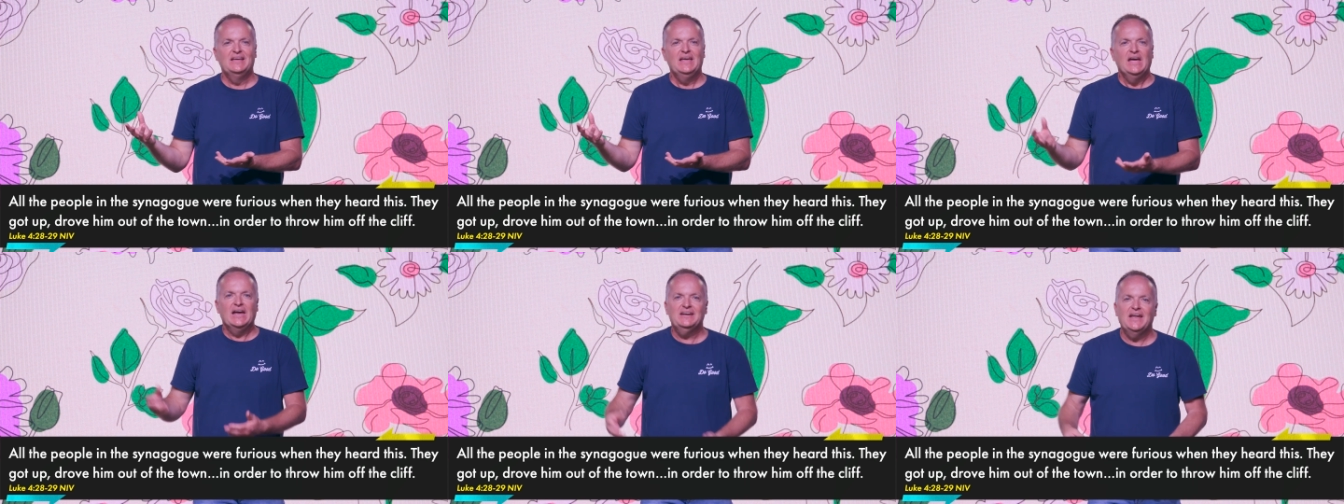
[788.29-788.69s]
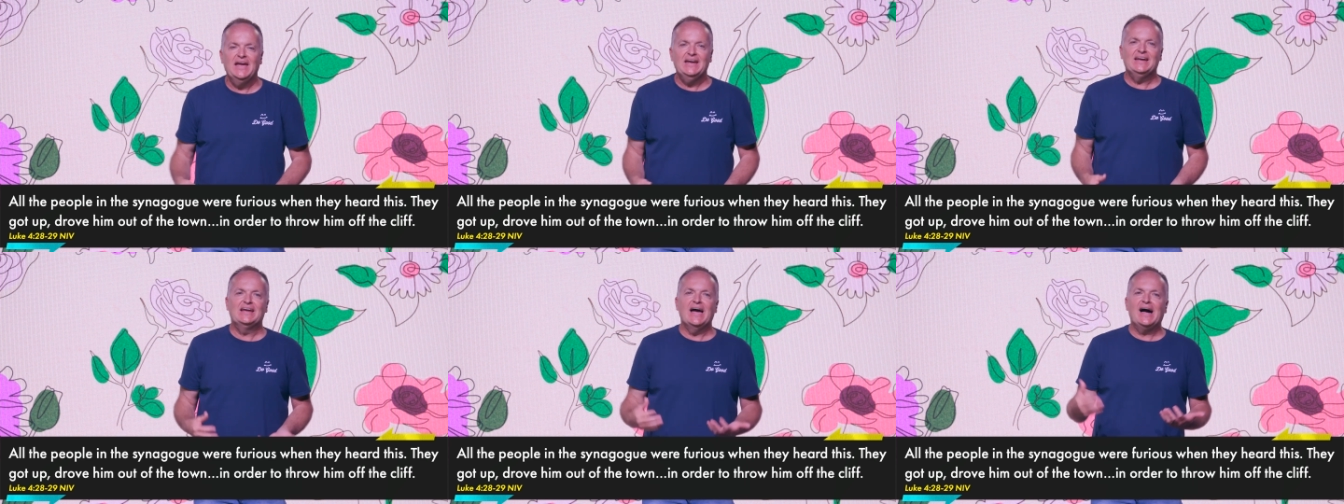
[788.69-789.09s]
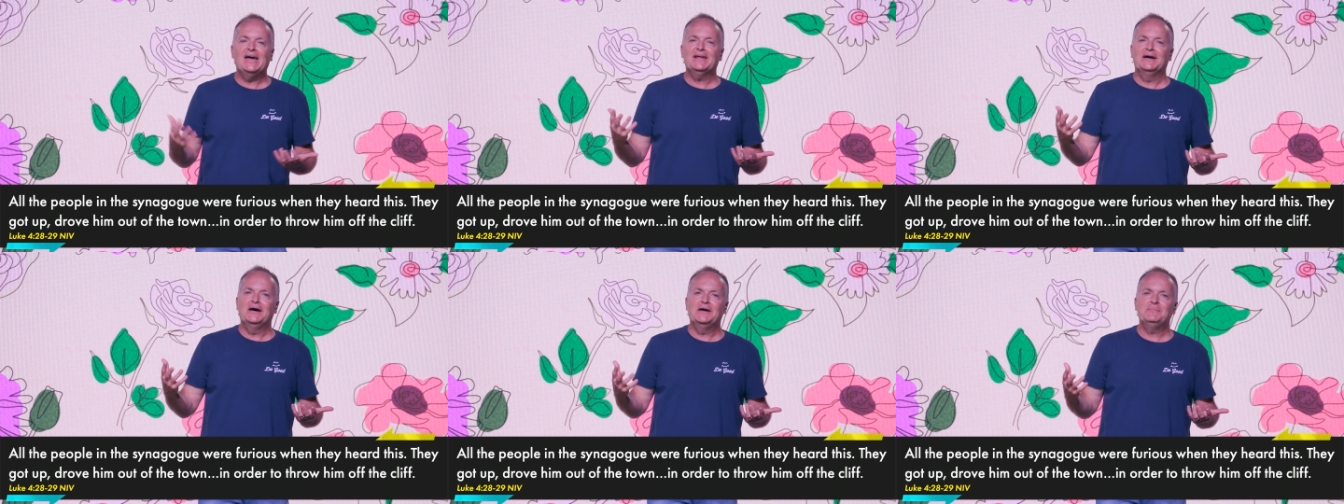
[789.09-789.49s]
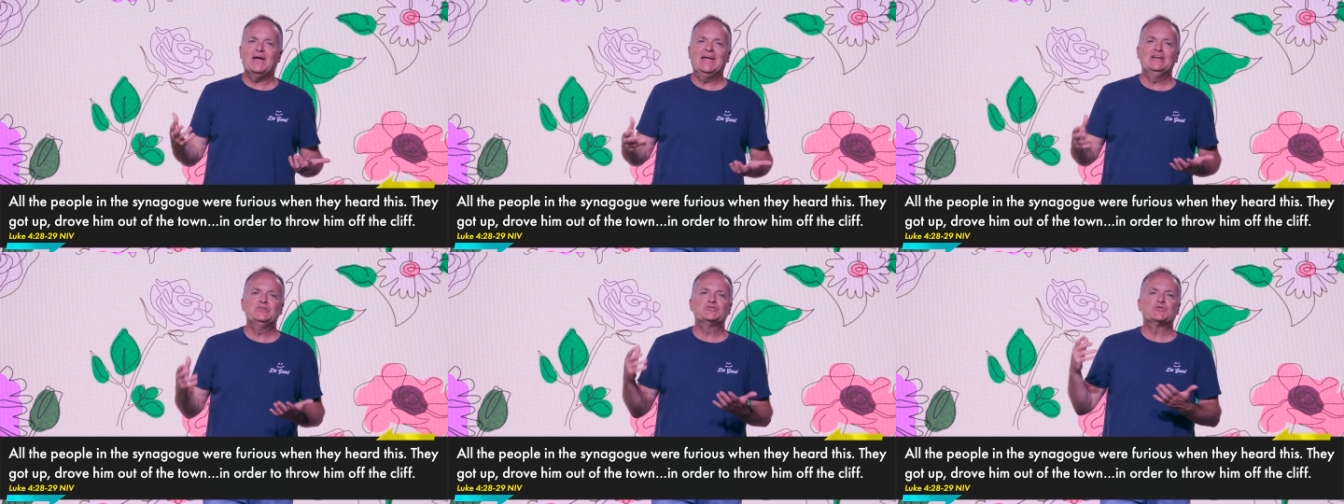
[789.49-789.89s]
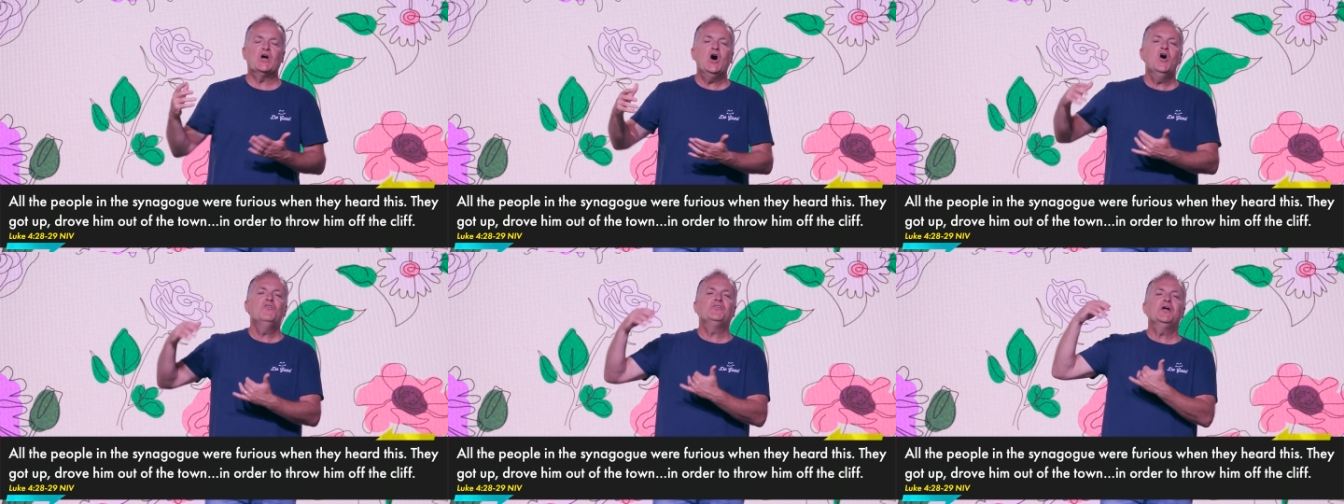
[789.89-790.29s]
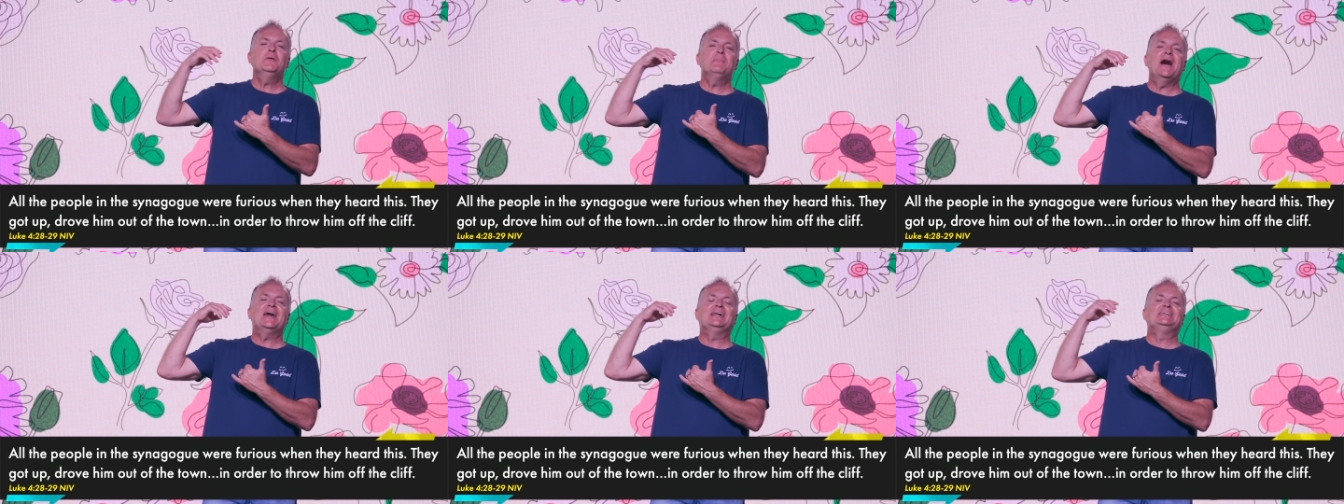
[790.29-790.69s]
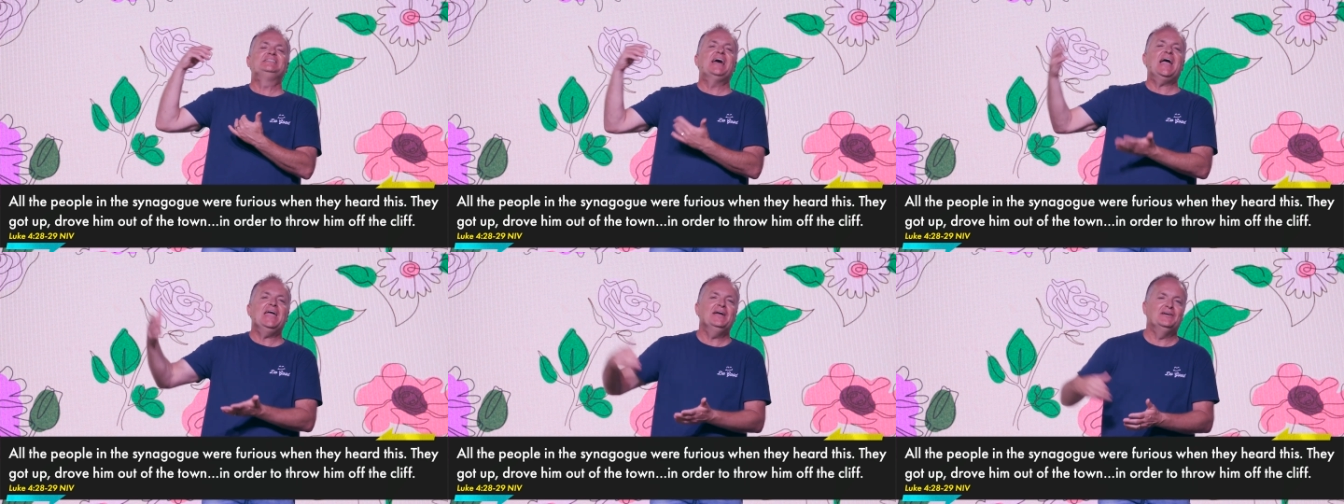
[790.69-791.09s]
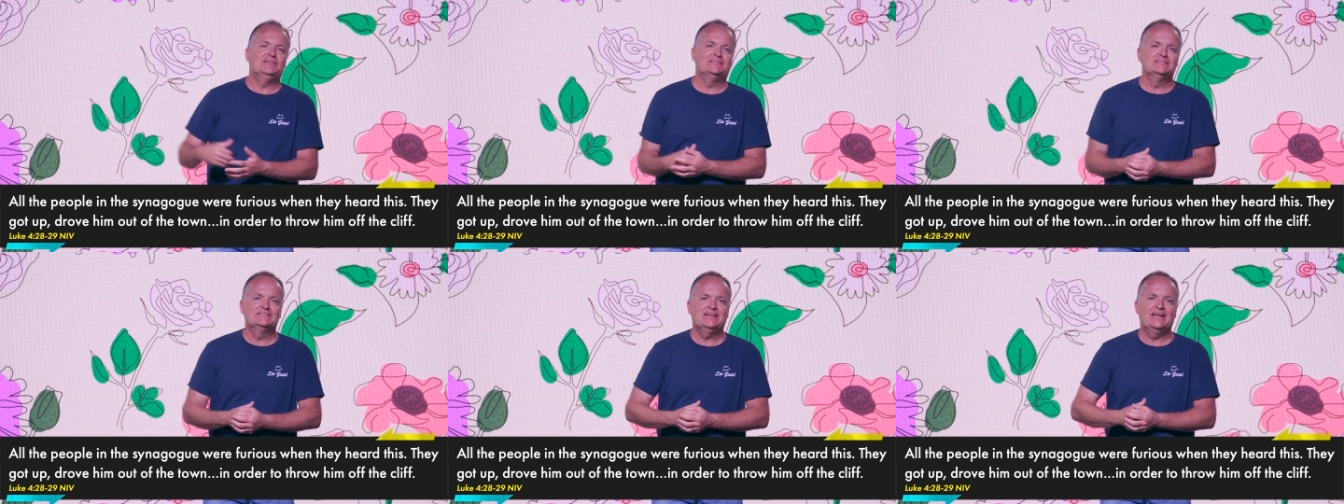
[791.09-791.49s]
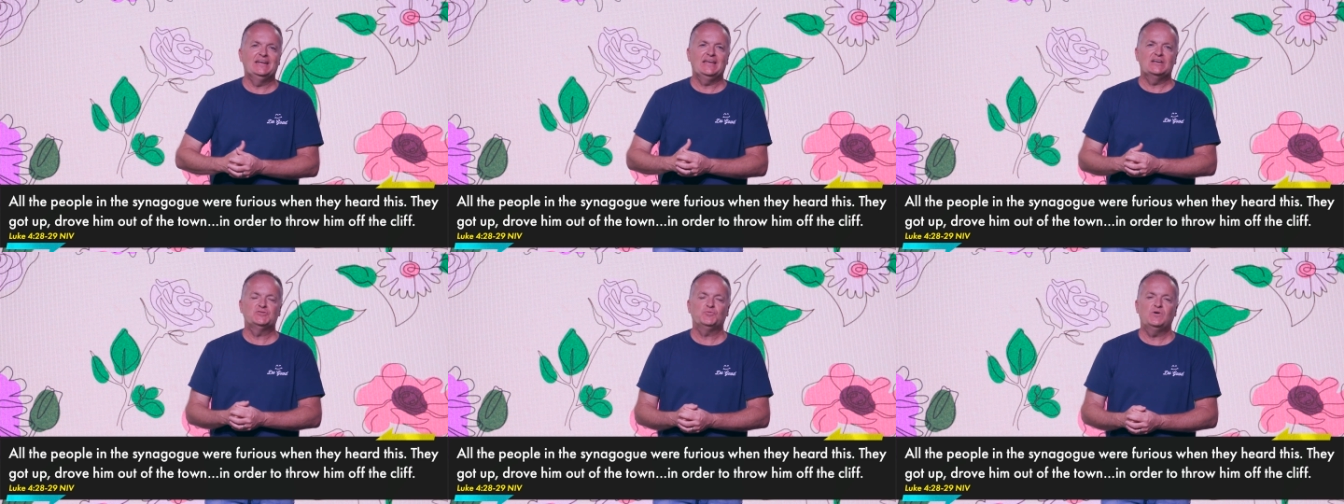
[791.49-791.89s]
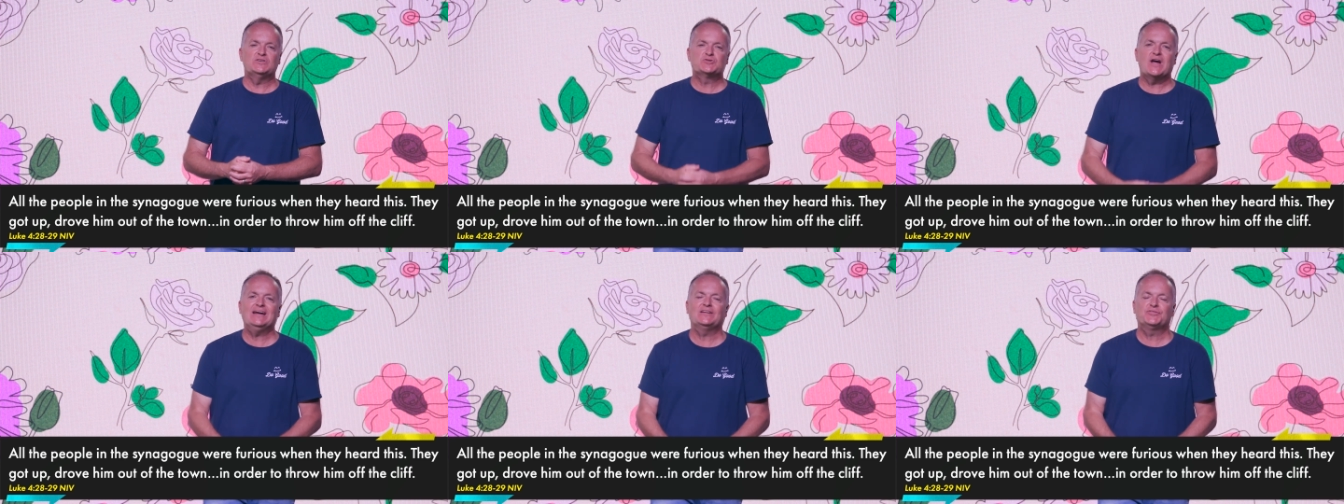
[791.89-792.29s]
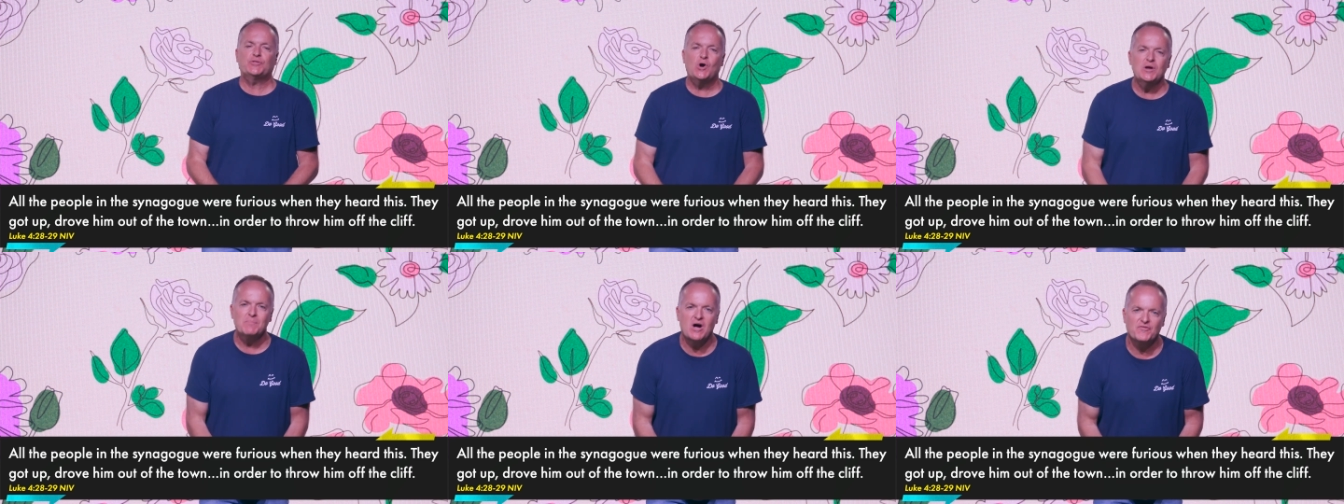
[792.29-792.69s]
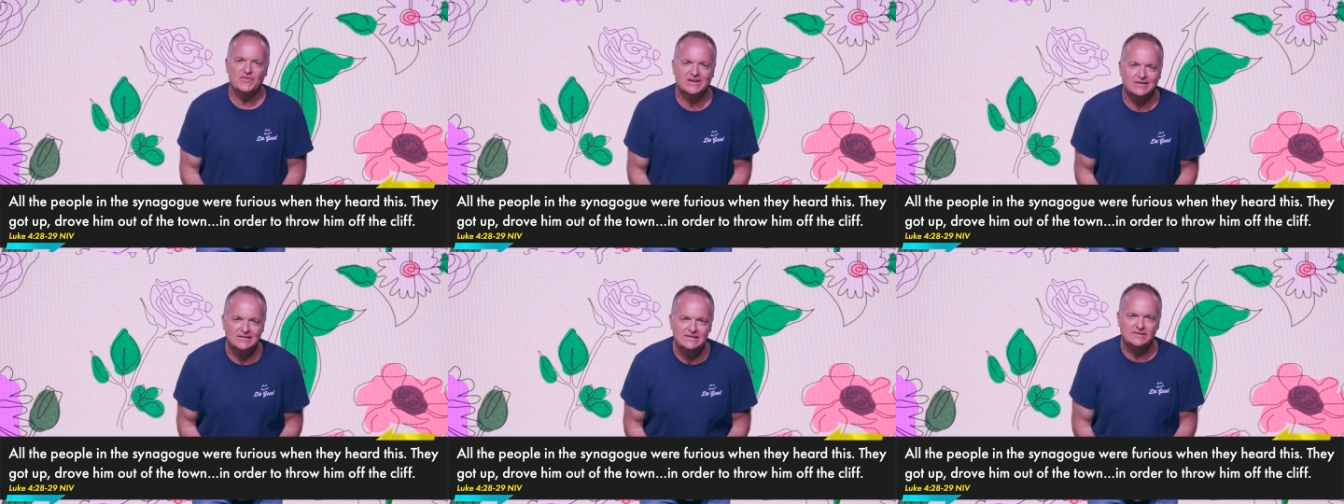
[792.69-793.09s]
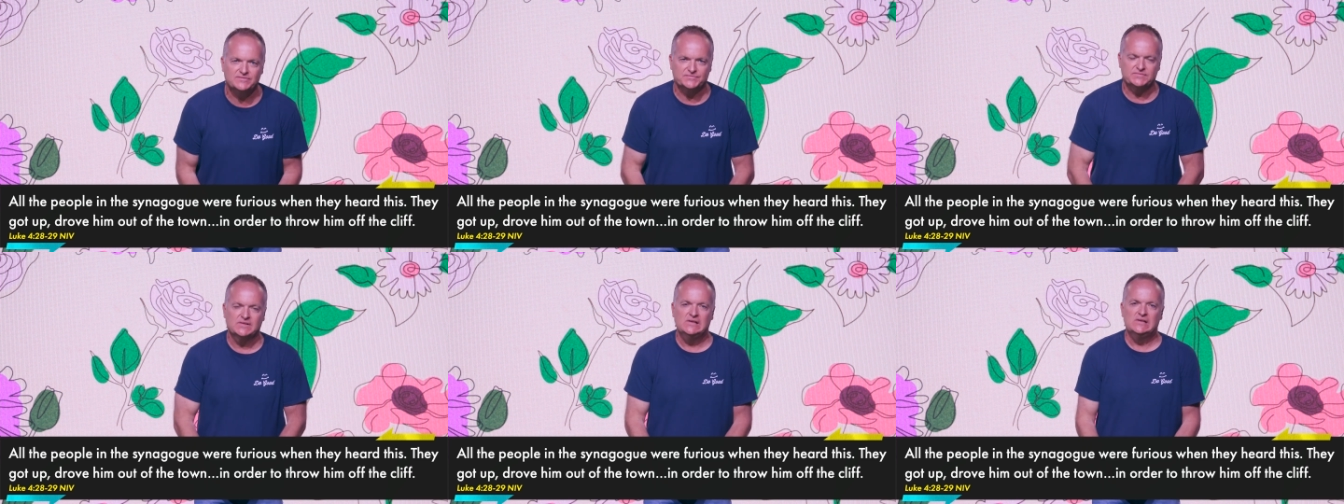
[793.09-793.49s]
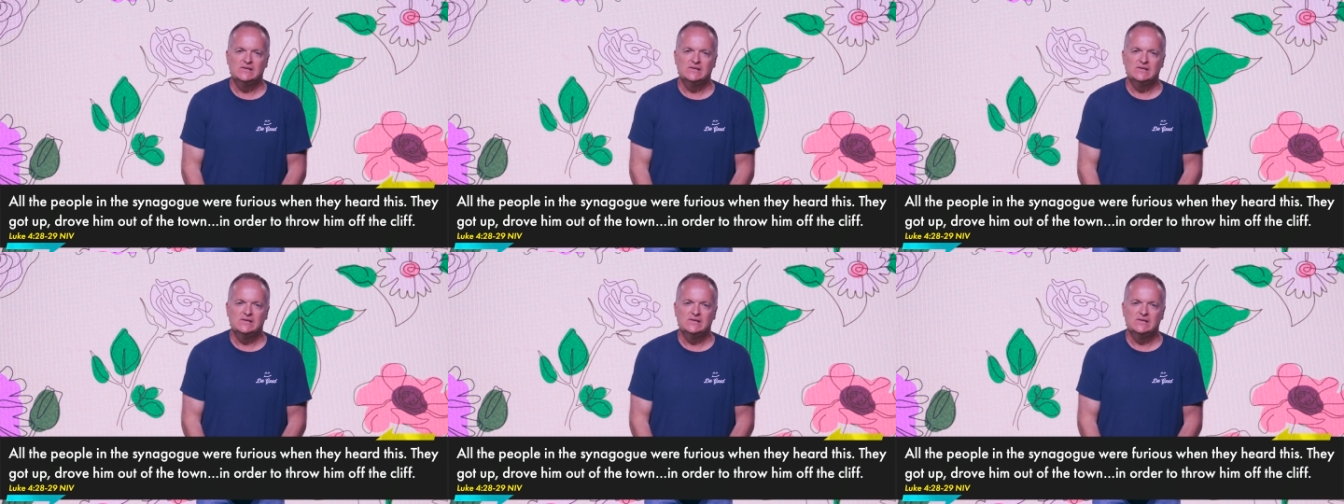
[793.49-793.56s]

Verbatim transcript: And they got up and drove him out of town. And guess what? Tried to throw him off a cliff.